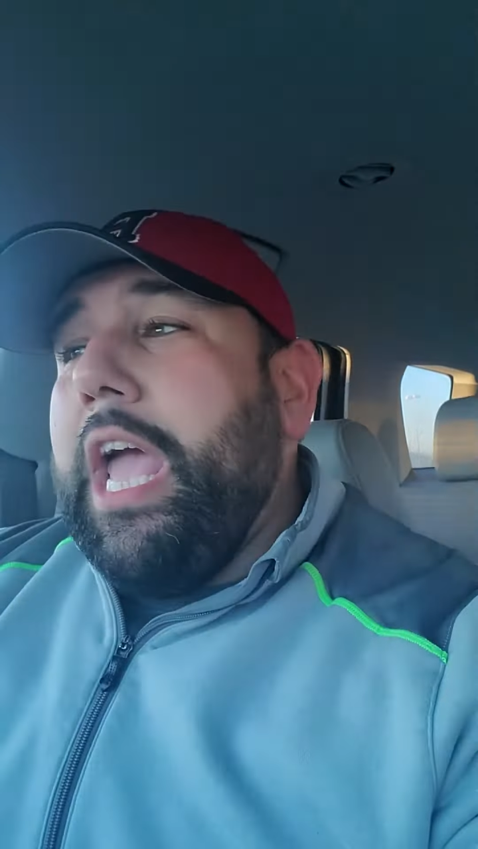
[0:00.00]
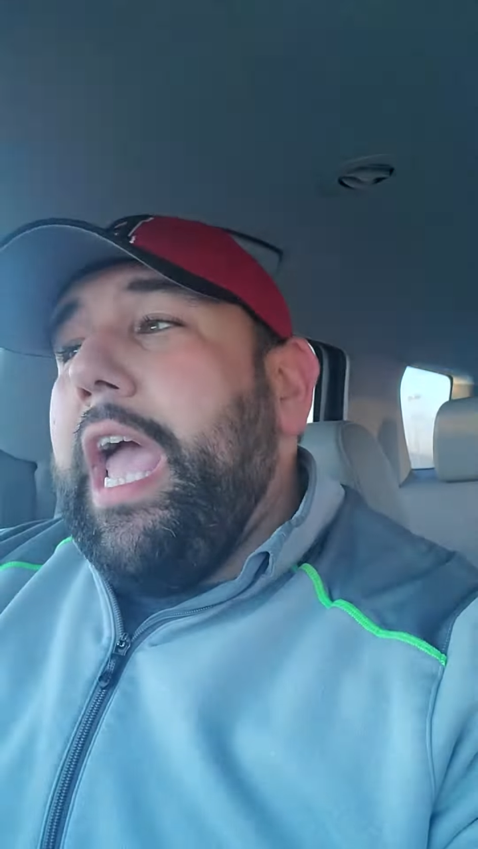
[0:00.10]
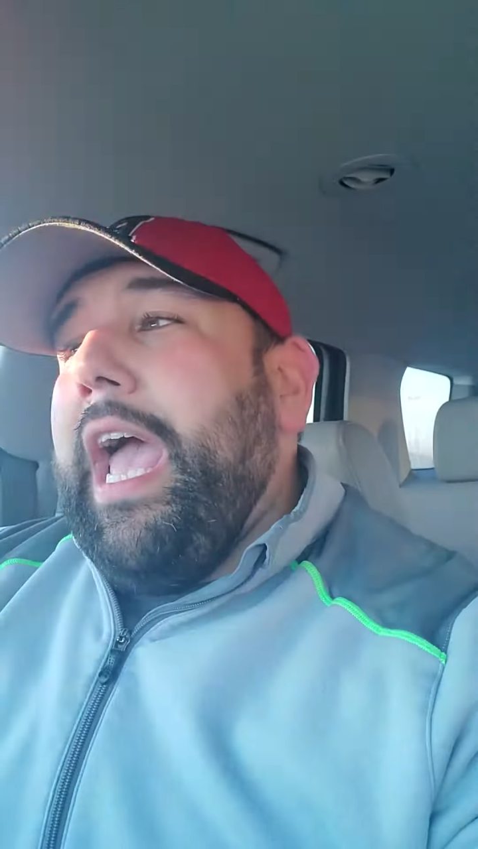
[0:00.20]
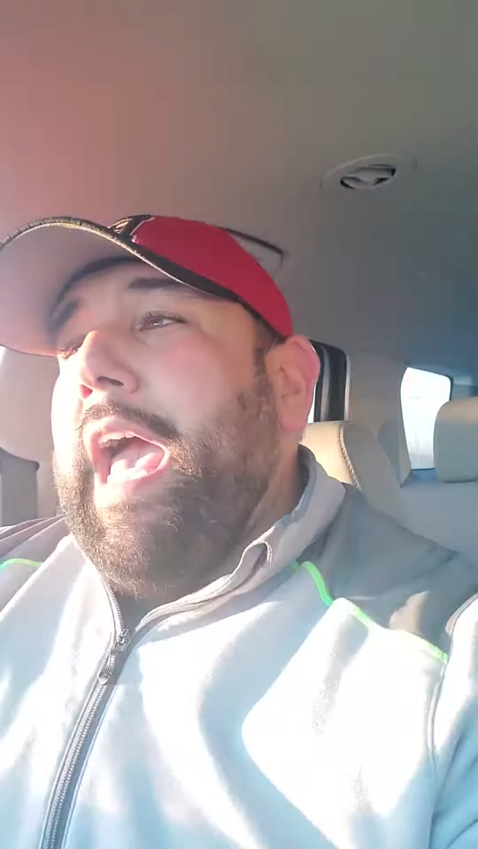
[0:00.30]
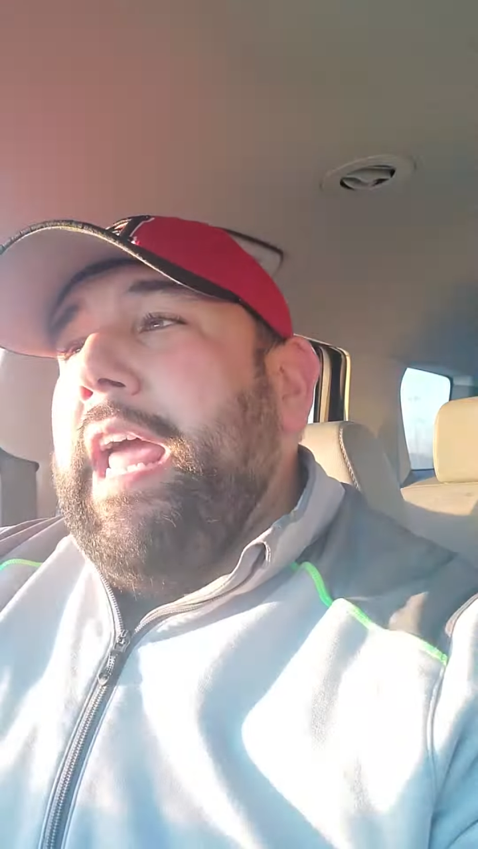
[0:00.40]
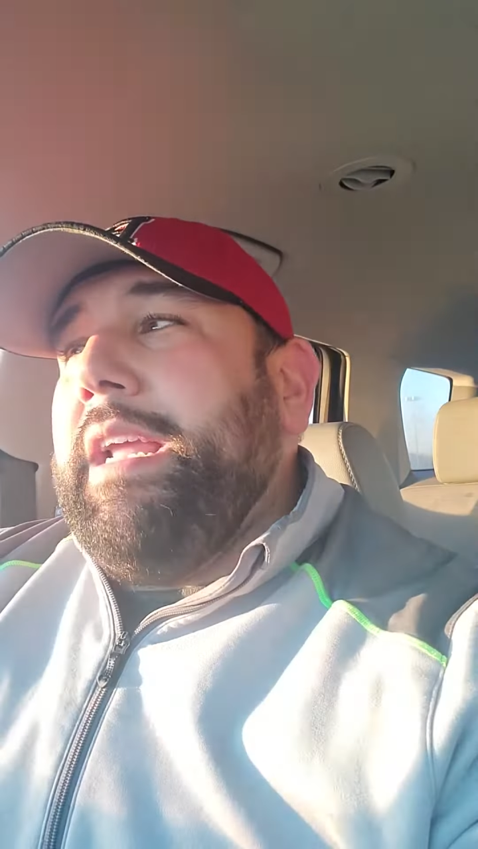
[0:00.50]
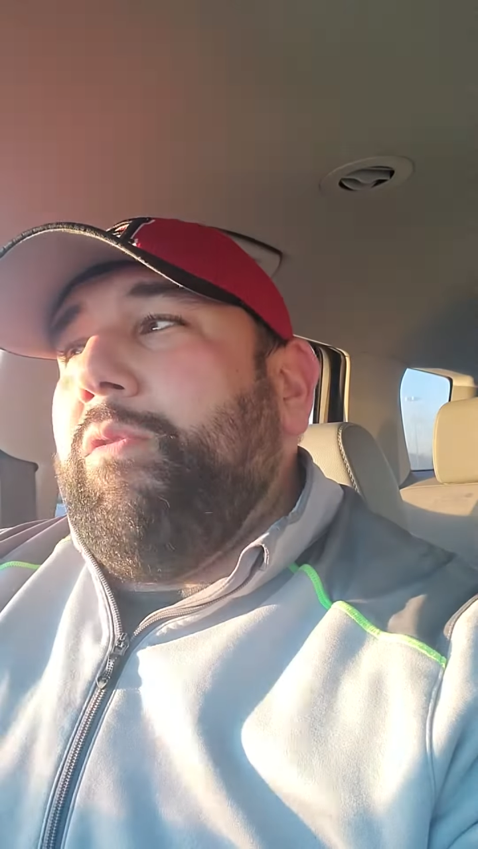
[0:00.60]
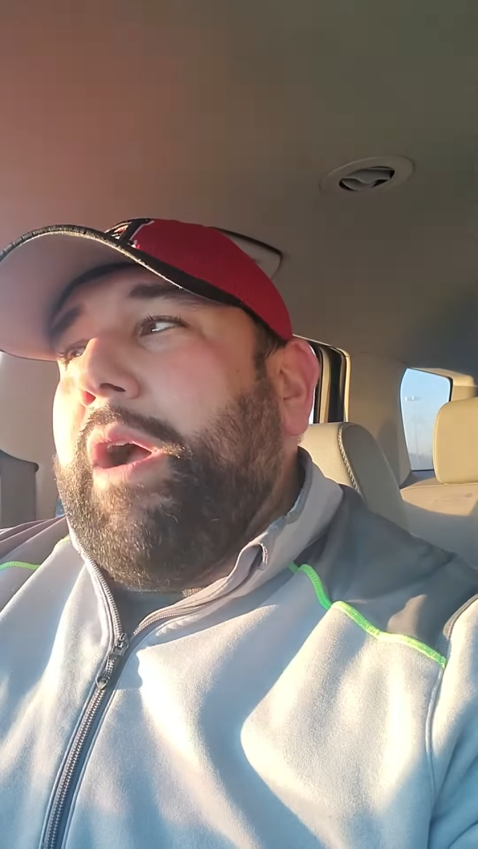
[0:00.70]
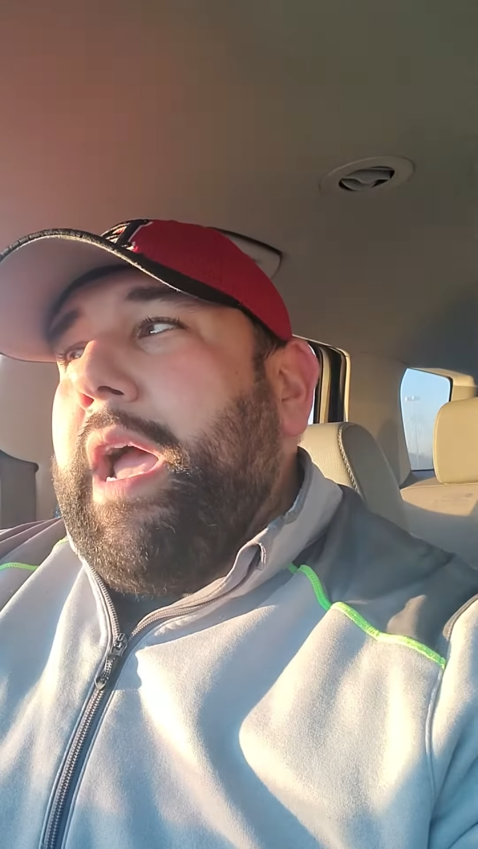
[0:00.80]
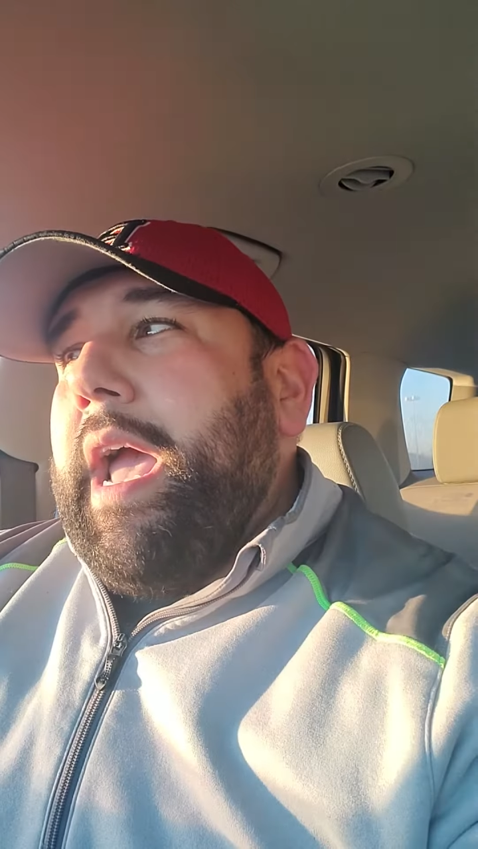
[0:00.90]

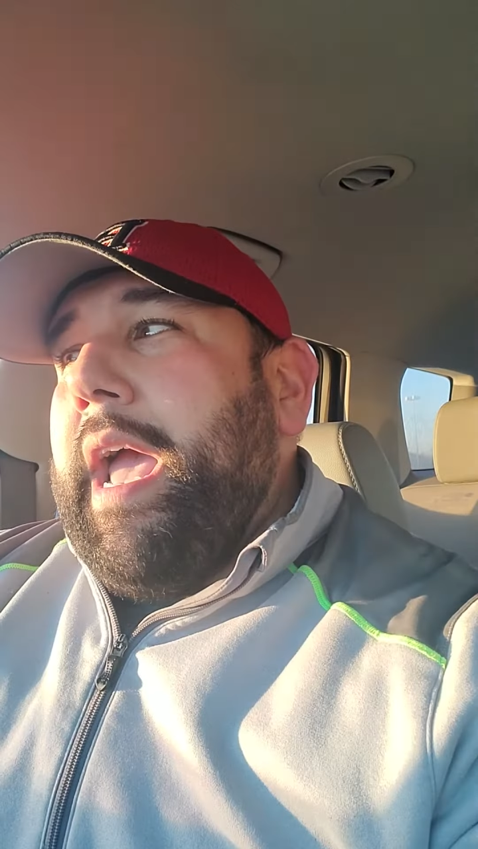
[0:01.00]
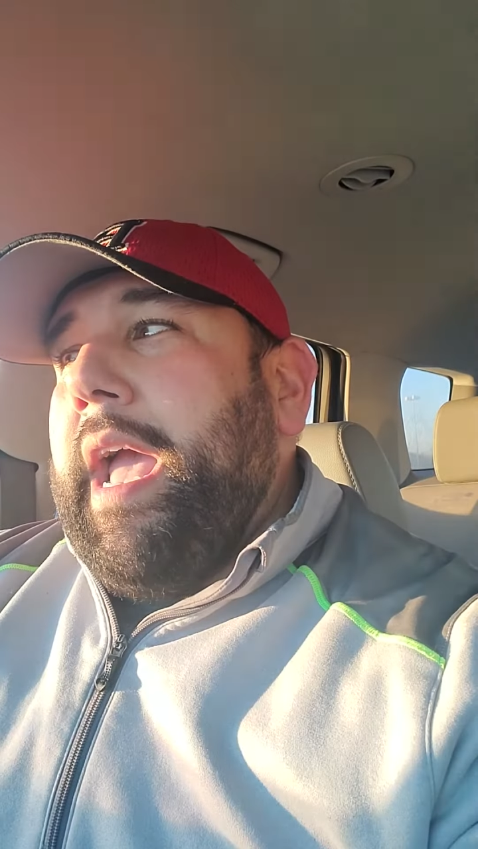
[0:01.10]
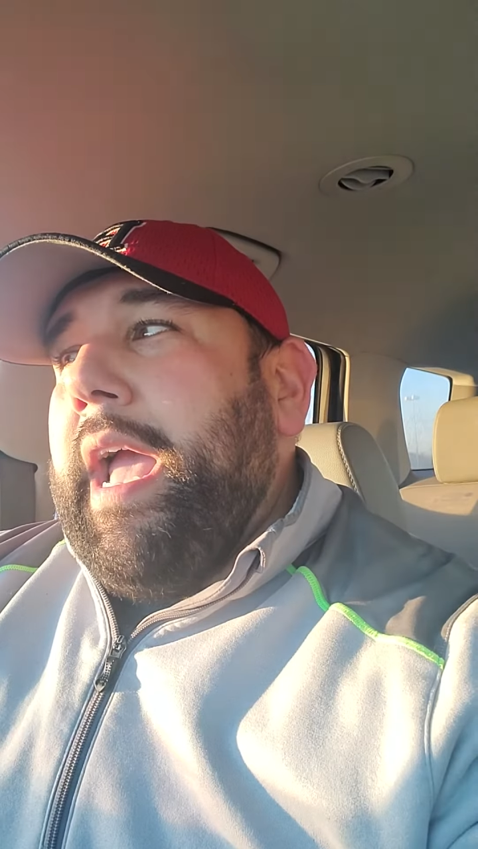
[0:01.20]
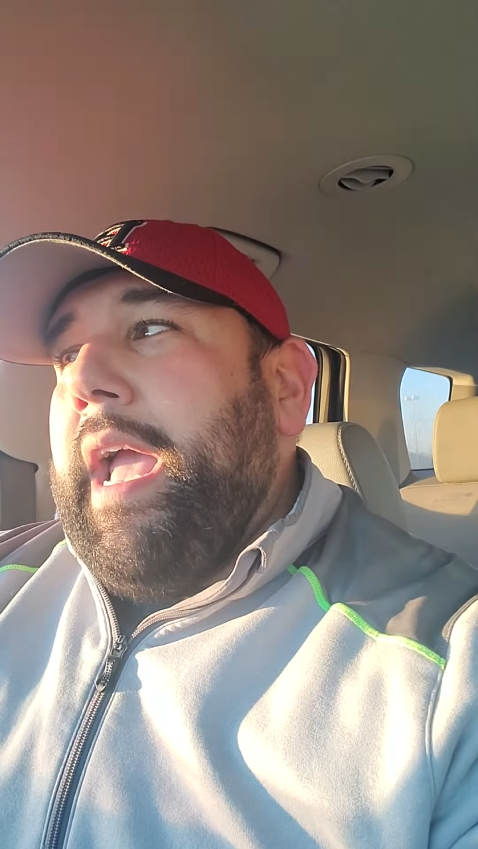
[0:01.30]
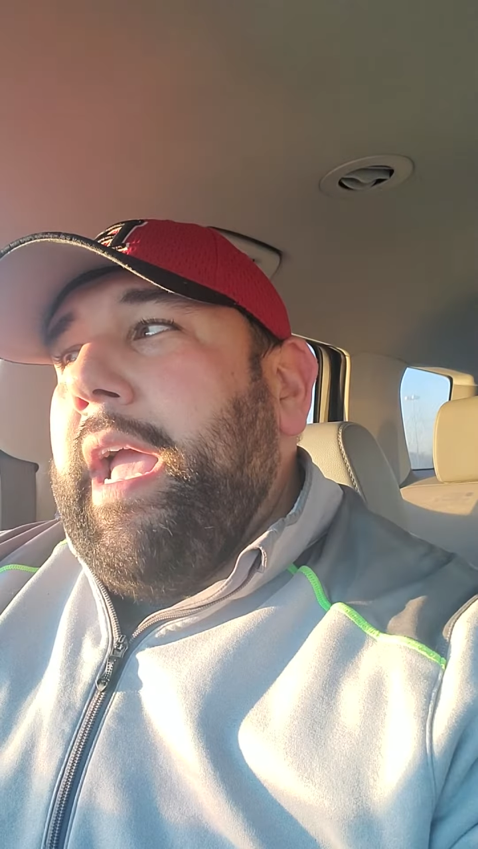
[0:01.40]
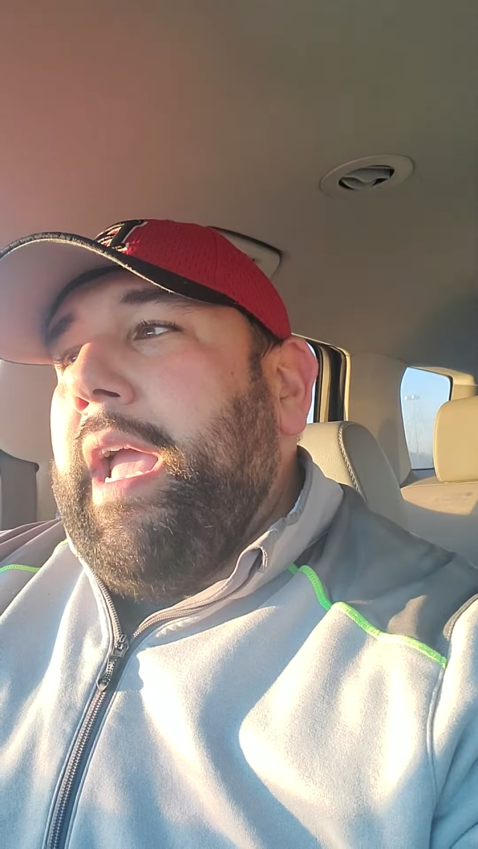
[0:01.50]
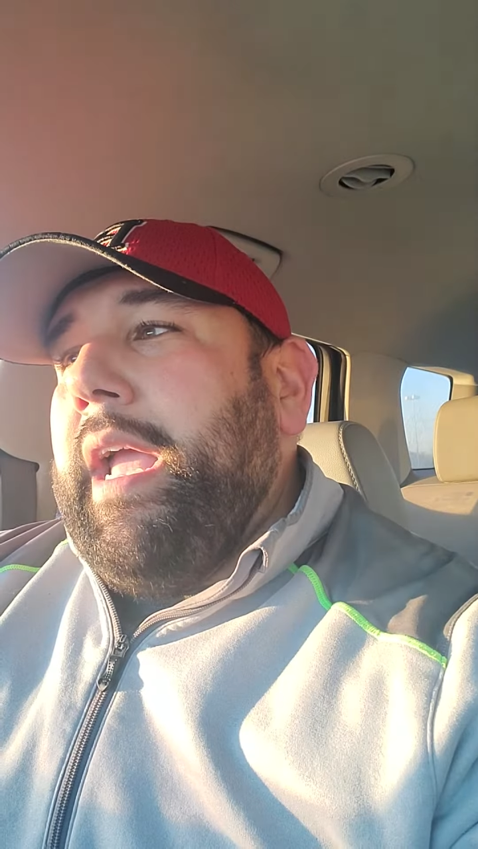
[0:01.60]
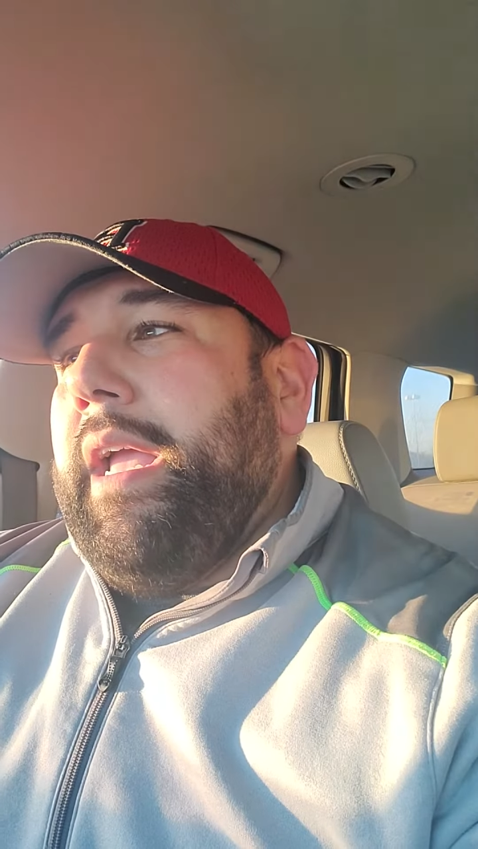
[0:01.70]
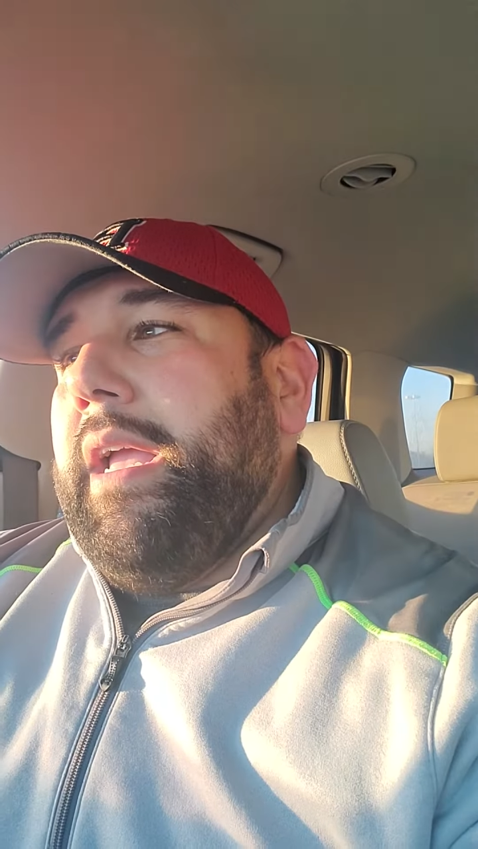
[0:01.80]
Anyway.